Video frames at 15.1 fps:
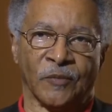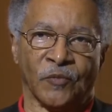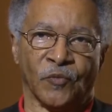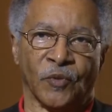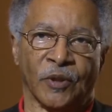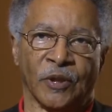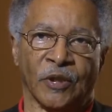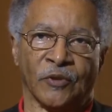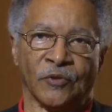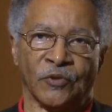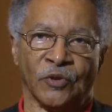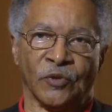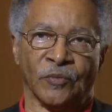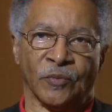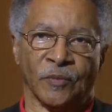One has
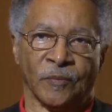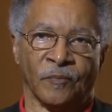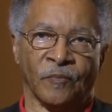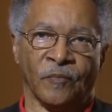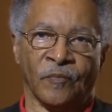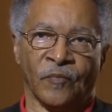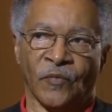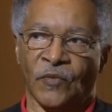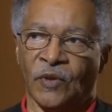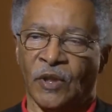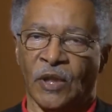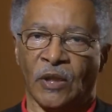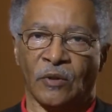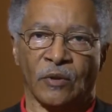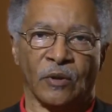assumed
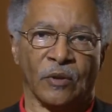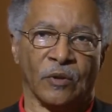that